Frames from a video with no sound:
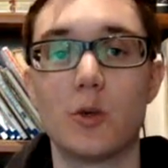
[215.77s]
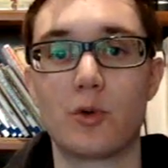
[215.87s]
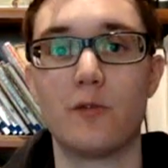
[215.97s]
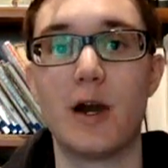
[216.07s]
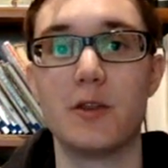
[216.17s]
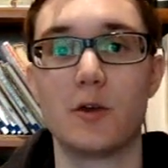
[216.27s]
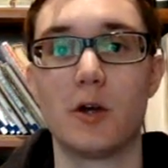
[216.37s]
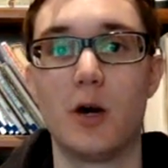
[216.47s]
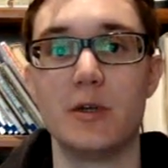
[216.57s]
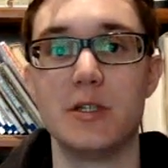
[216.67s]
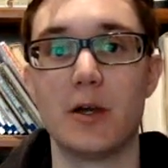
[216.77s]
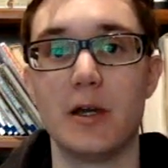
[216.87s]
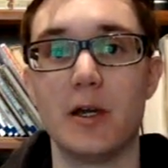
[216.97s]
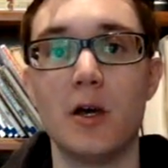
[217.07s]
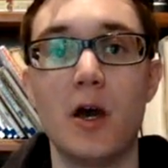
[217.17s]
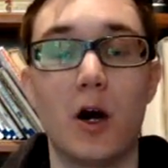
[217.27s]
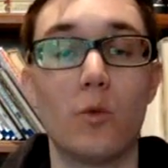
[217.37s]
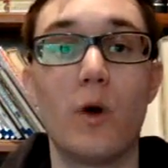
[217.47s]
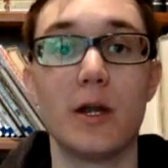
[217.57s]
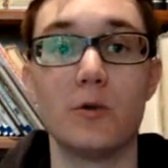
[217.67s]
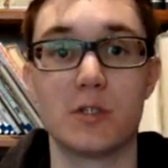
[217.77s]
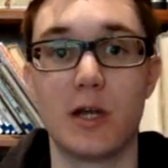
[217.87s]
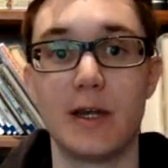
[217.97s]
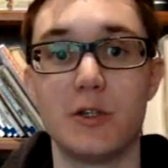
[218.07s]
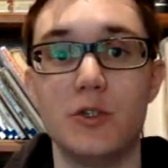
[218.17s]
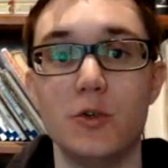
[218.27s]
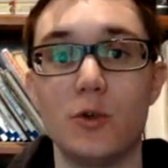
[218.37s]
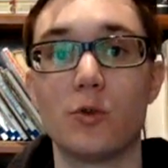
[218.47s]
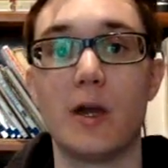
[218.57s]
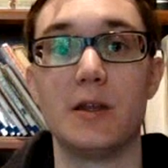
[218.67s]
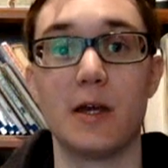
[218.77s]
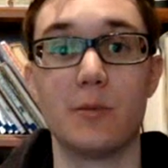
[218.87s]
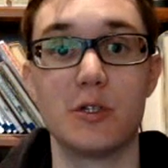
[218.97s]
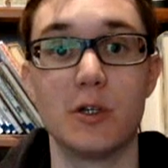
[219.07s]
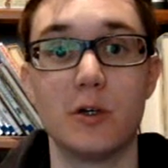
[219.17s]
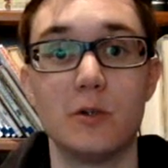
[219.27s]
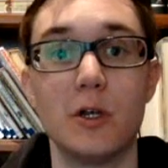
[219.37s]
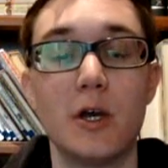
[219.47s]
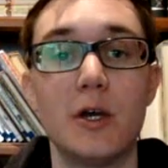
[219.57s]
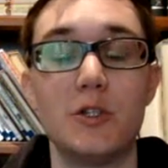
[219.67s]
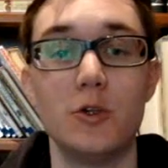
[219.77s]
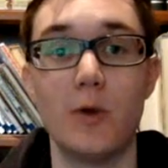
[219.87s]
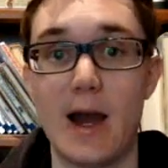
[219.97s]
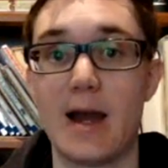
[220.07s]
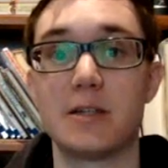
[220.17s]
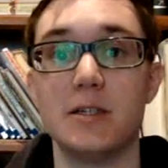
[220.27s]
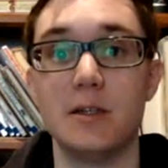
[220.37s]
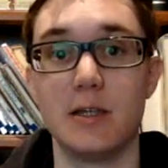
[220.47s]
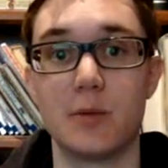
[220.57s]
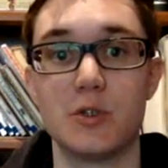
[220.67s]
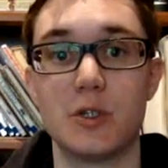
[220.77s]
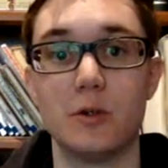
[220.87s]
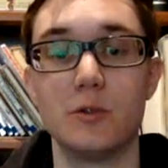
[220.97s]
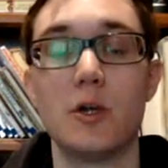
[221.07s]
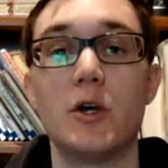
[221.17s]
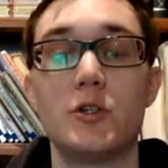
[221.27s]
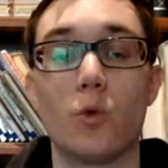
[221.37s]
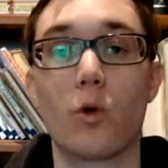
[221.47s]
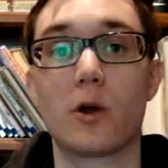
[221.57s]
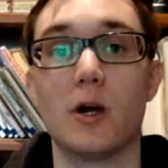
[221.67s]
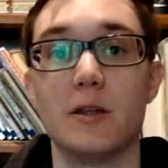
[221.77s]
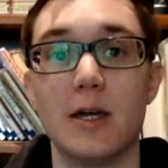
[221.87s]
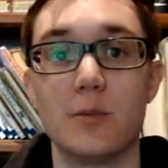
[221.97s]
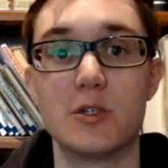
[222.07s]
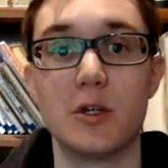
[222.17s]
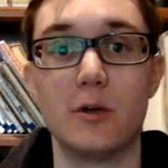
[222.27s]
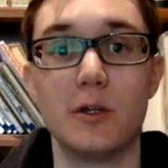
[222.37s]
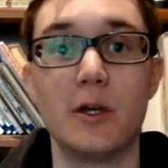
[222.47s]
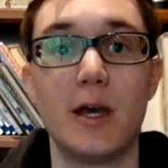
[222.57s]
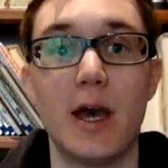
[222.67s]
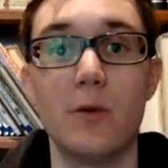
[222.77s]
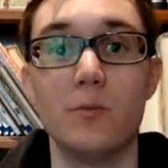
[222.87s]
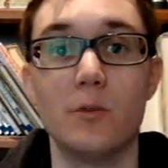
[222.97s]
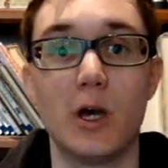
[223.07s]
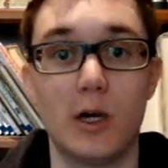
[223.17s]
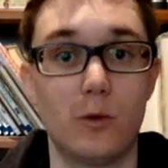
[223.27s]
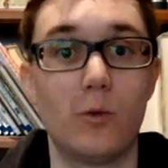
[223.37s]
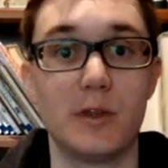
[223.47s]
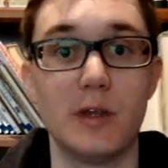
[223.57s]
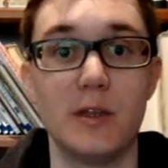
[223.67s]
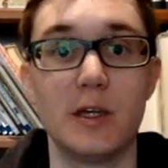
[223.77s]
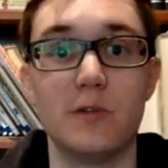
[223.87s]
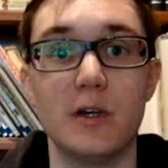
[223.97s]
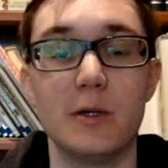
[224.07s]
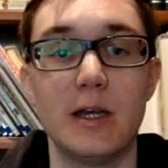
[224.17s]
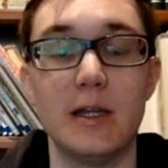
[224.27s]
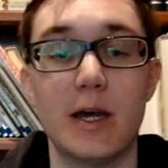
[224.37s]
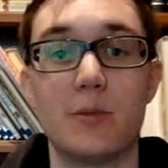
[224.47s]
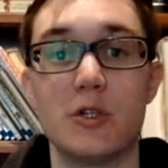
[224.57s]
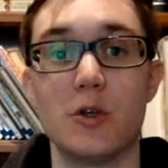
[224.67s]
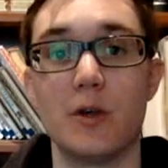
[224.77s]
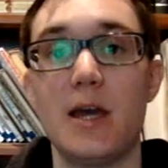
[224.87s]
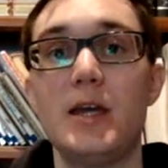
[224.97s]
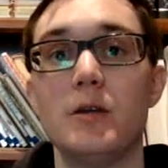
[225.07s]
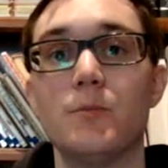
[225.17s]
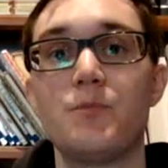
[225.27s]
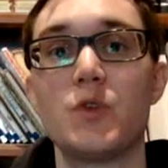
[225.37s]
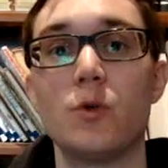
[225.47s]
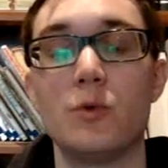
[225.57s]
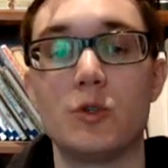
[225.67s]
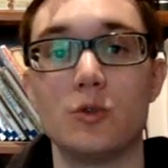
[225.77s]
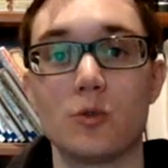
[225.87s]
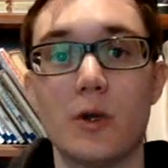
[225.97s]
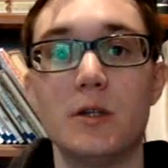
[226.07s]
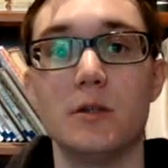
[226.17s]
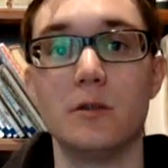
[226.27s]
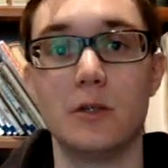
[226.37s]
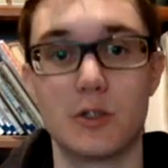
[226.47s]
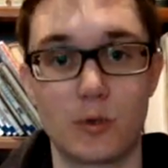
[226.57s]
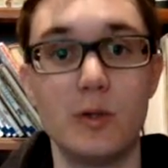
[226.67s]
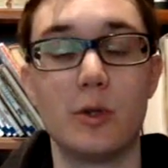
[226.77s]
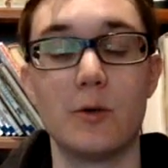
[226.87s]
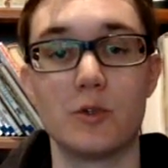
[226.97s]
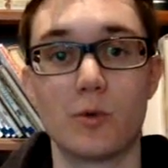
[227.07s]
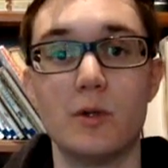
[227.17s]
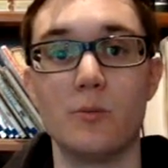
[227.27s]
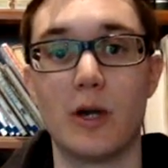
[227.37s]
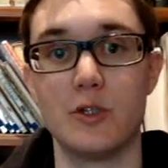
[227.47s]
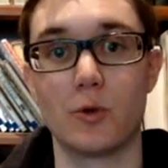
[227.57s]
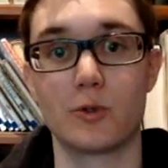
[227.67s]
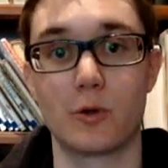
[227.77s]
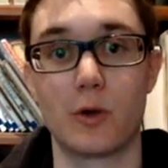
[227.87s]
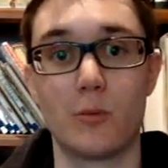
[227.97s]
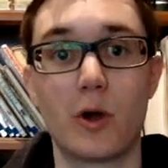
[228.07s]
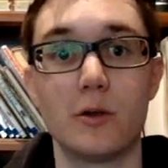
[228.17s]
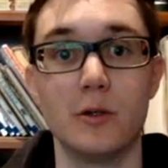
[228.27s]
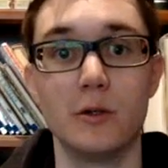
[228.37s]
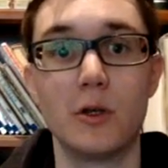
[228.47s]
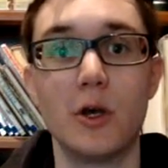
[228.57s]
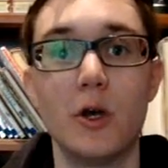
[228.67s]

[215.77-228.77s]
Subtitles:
provide their commentary on what it was like to create the episode, to act in the episode, to work on the episode, and what they think of it. In episode 8, which was written, the screenplay was written by George R.R. Martin,